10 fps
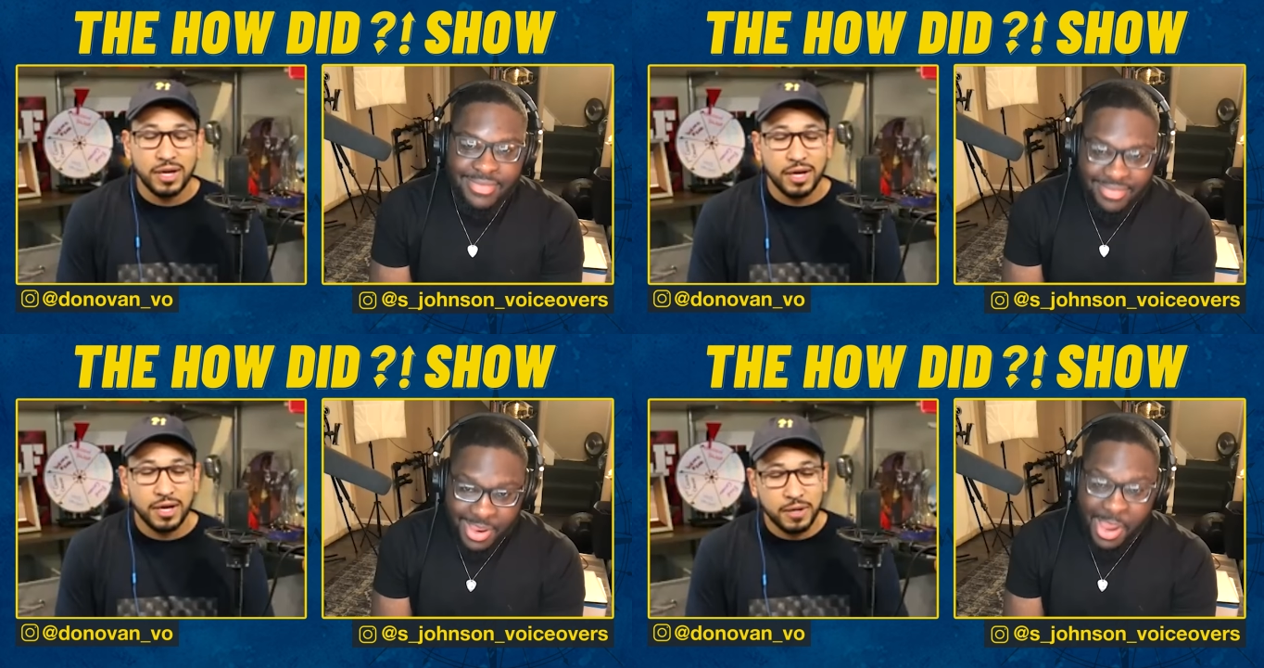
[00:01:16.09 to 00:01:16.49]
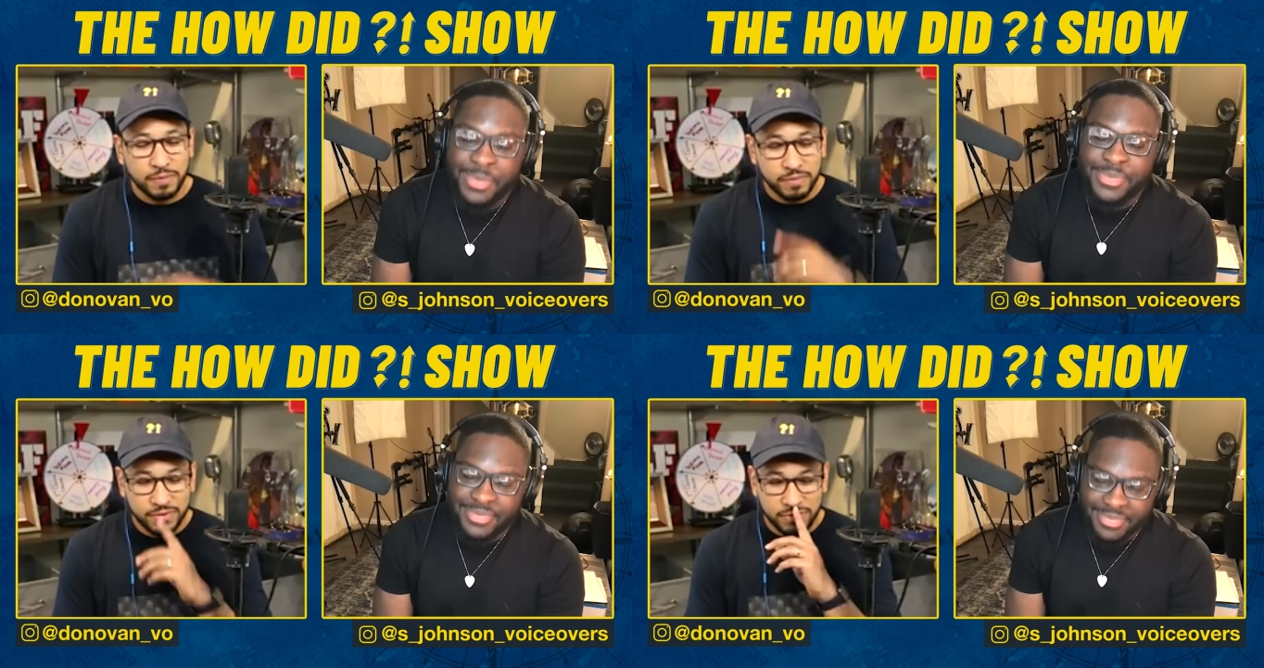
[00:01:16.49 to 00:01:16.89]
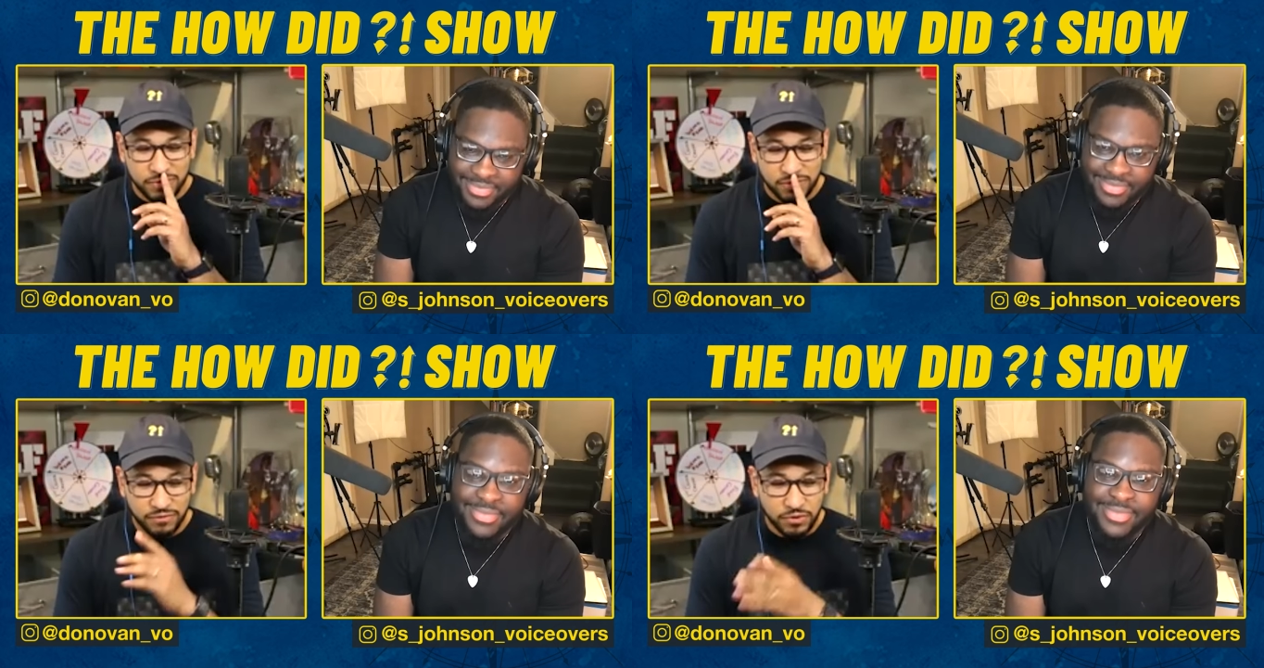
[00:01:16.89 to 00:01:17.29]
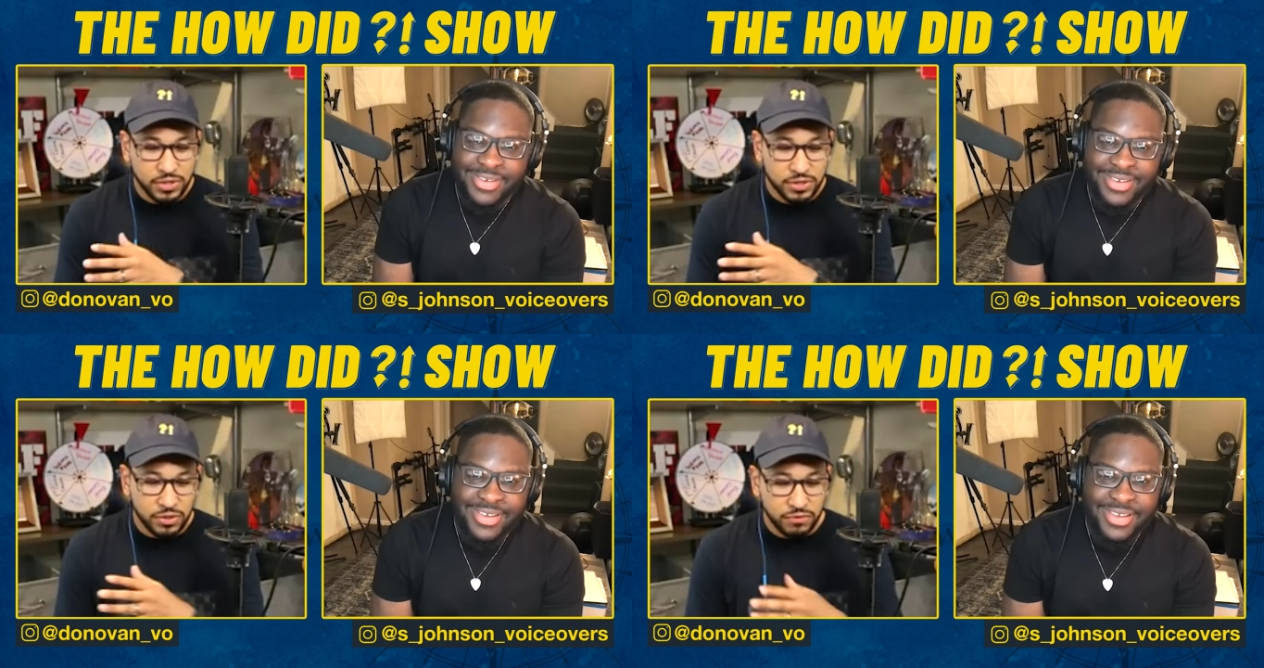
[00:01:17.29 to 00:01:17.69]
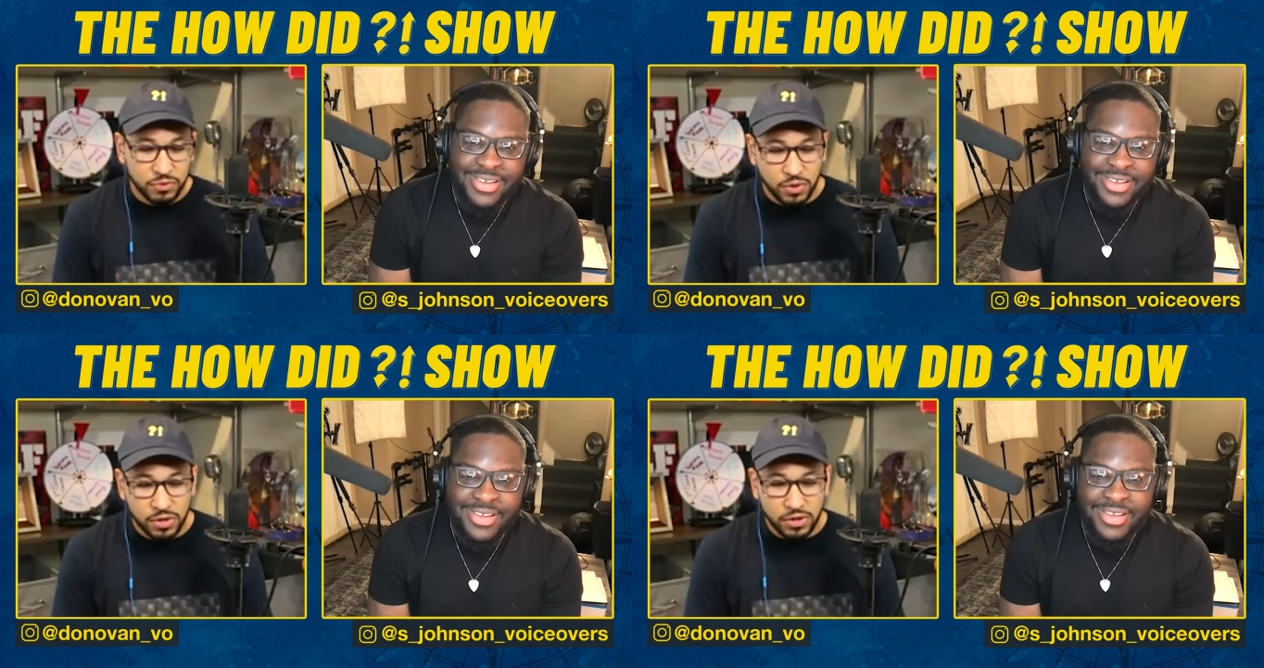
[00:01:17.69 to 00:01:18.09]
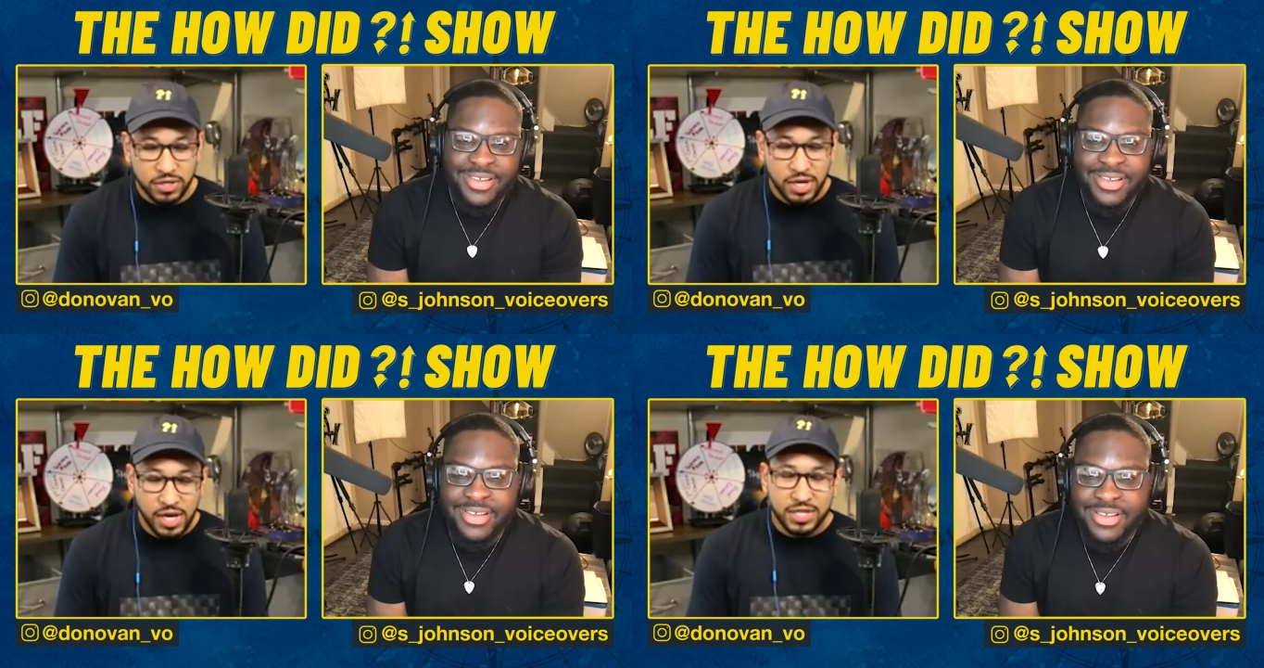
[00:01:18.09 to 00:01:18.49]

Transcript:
Speaker 1: um, through the voiceover world.